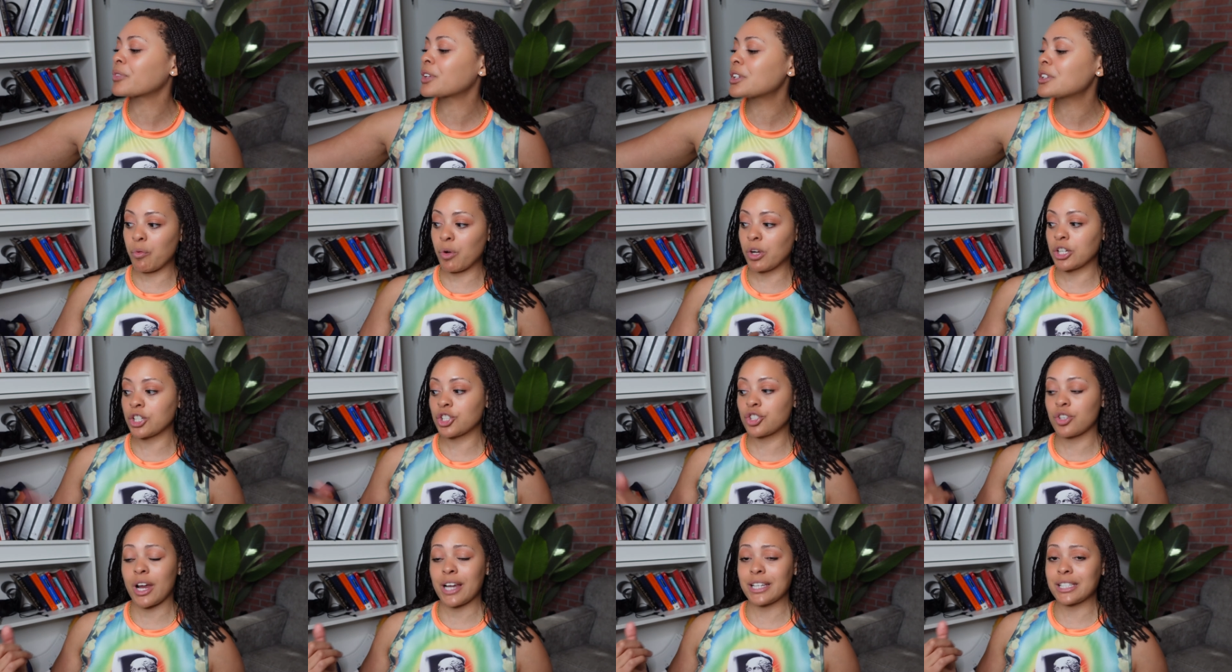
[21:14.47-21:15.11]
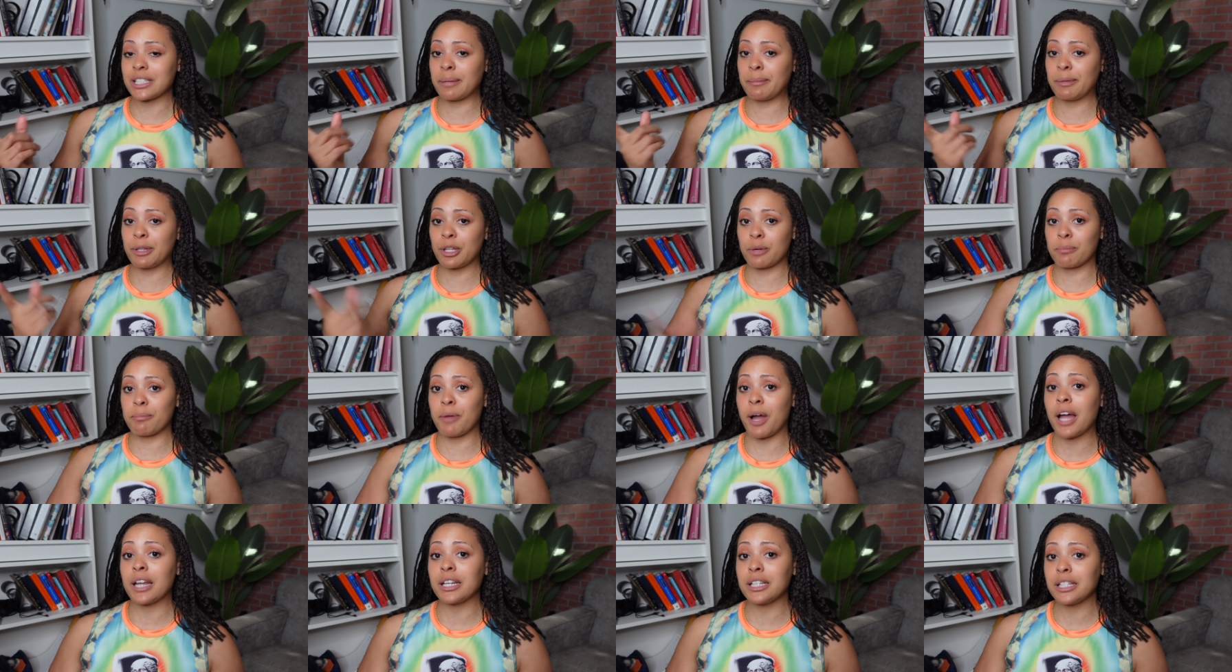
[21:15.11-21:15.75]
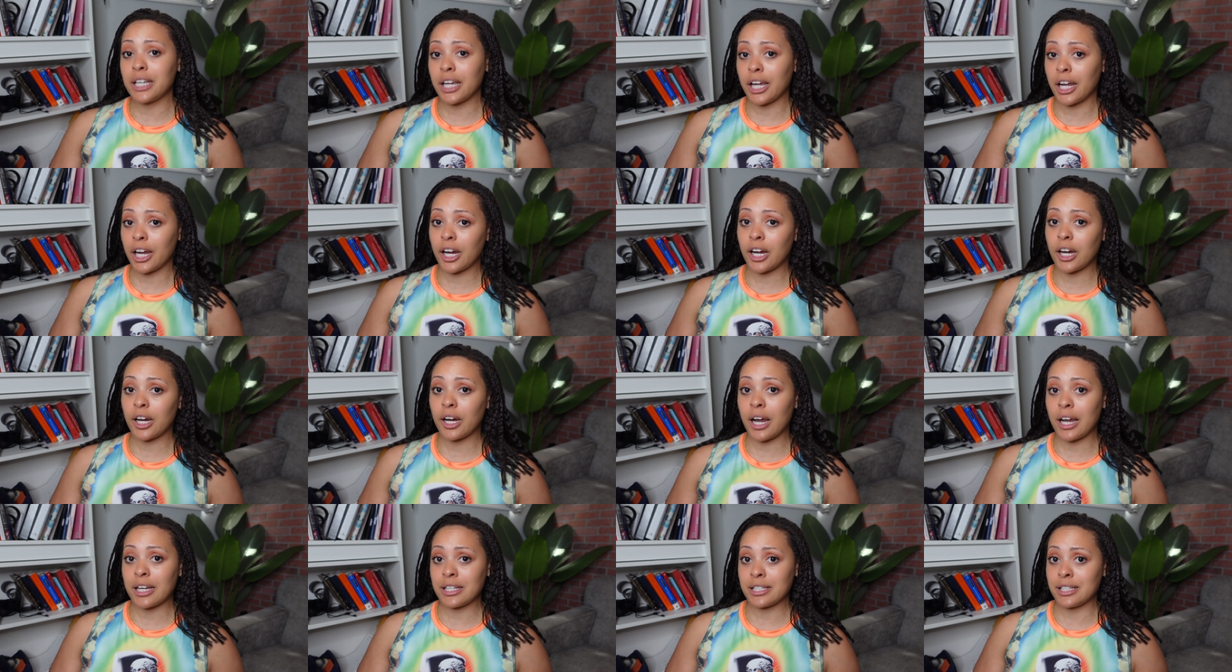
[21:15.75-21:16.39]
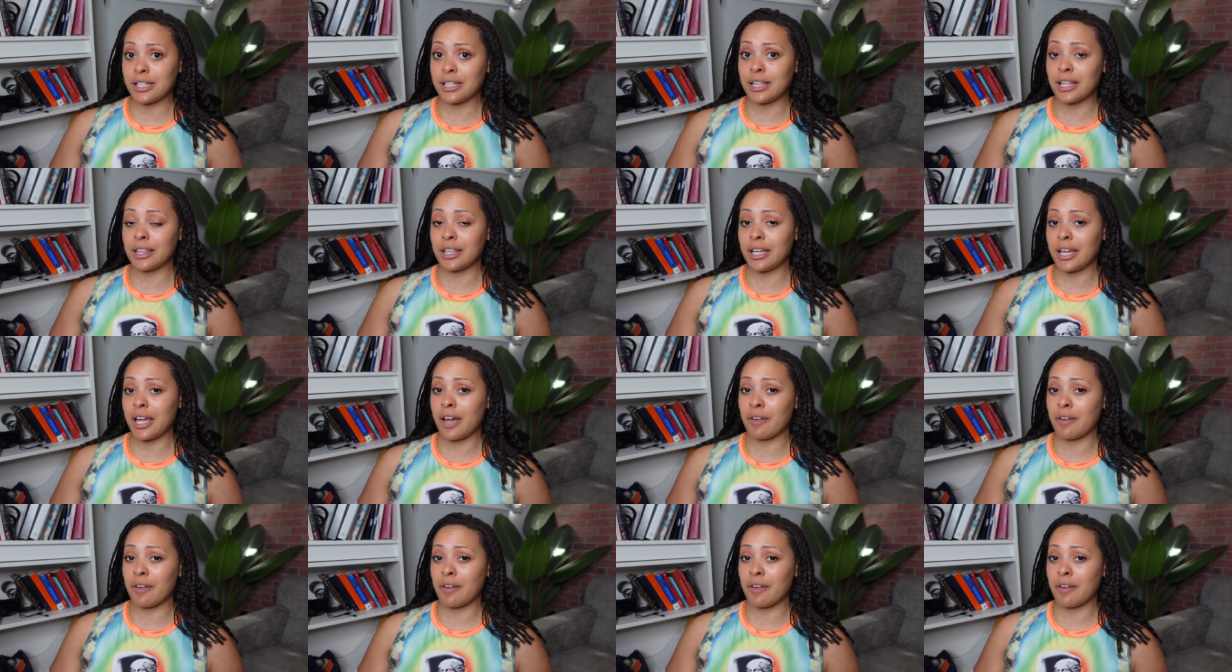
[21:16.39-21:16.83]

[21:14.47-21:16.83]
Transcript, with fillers: I want to try some of their body care. I see that they